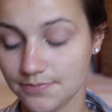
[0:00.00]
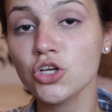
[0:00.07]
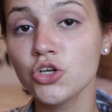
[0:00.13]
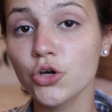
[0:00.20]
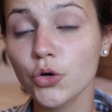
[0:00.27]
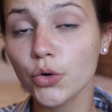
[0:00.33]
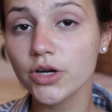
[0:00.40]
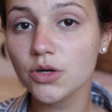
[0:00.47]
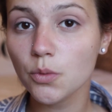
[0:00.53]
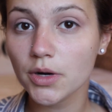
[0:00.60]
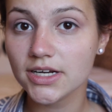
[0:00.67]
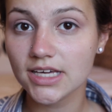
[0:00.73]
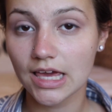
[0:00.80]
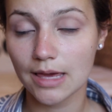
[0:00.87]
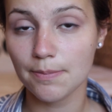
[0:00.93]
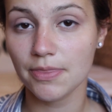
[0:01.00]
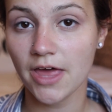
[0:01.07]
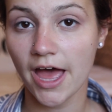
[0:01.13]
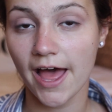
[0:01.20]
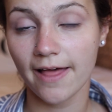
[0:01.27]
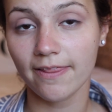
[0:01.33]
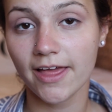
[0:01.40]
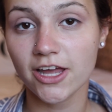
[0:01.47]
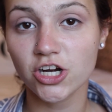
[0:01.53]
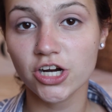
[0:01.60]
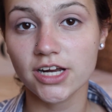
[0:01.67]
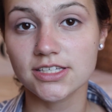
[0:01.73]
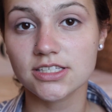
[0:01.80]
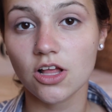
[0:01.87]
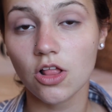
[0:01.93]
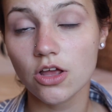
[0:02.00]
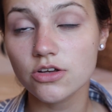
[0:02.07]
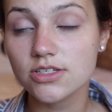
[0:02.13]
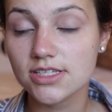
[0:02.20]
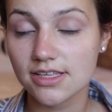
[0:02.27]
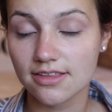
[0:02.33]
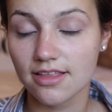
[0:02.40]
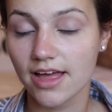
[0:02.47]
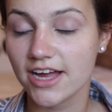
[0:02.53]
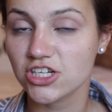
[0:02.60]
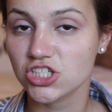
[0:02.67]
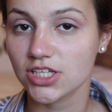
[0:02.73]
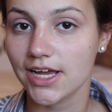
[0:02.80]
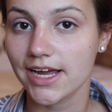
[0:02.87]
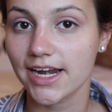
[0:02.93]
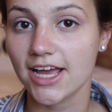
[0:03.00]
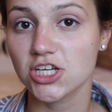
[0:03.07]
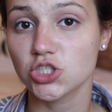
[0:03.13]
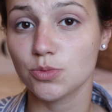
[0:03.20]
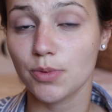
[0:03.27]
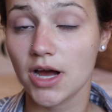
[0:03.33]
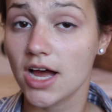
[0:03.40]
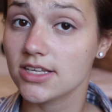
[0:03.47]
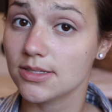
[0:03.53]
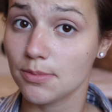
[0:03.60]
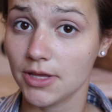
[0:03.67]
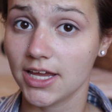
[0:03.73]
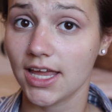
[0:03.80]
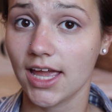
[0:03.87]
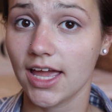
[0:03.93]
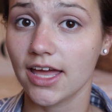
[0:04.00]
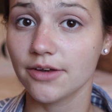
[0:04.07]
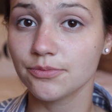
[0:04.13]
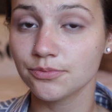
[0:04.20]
You're going to want to keep the eyeliner as close to the lash line as you possibly can.